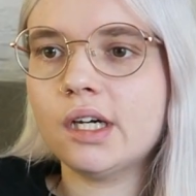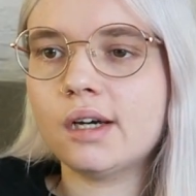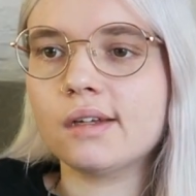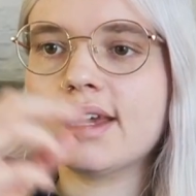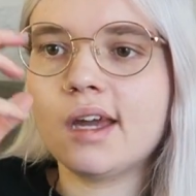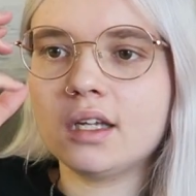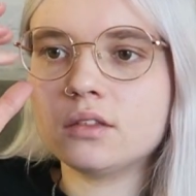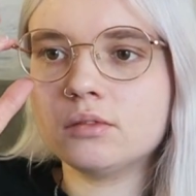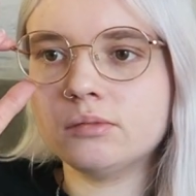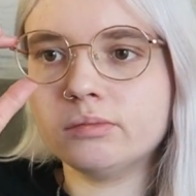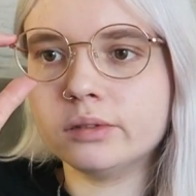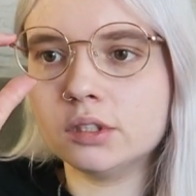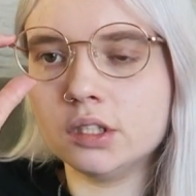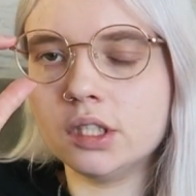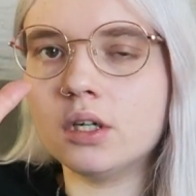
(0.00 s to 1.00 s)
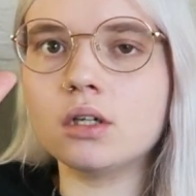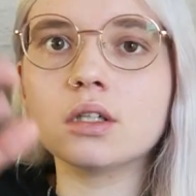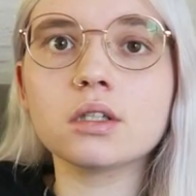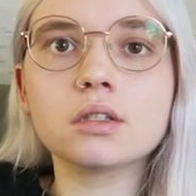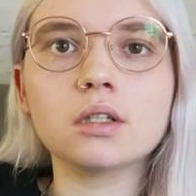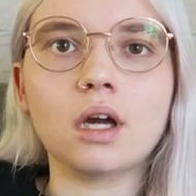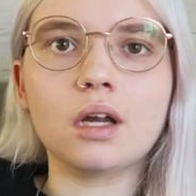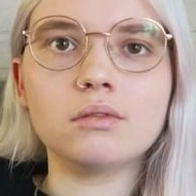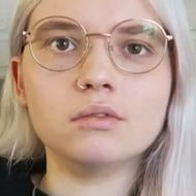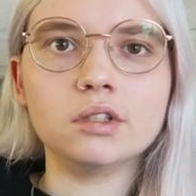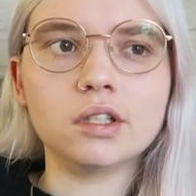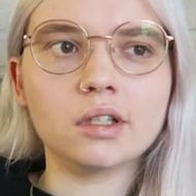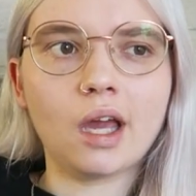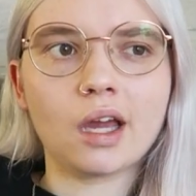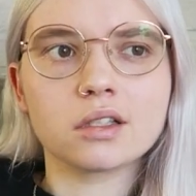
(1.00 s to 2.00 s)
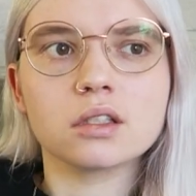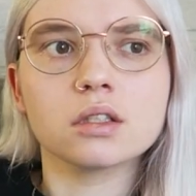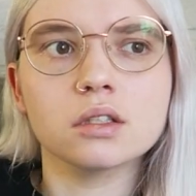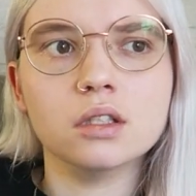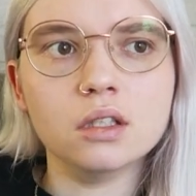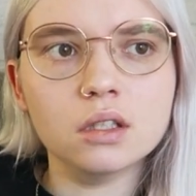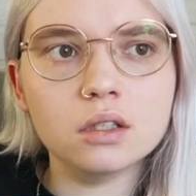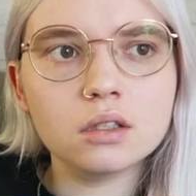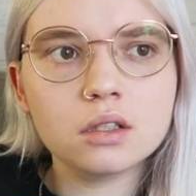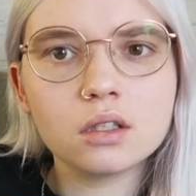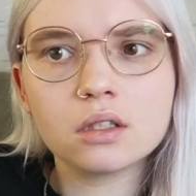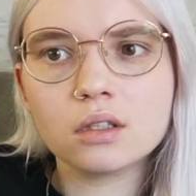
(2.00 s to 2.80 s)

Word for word: I had a pretty hard time with actually